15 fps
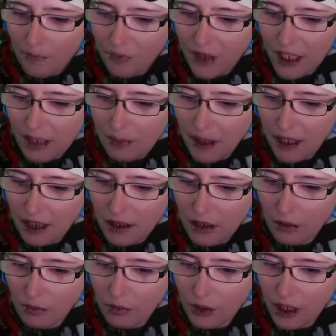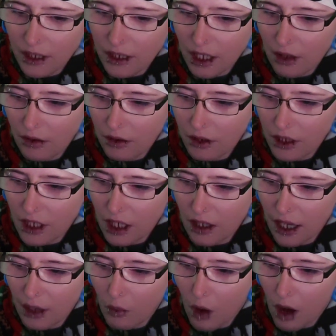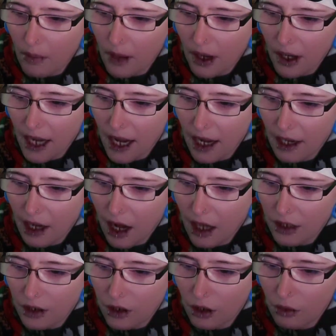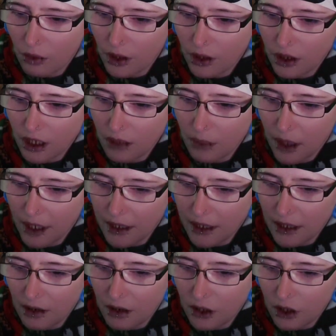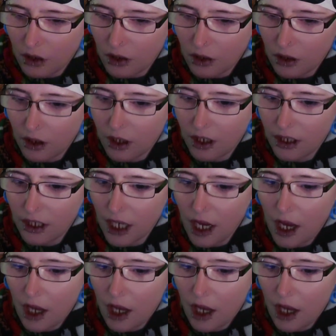Despite some retailers like Walmart and Costco reducing prices on certain goods,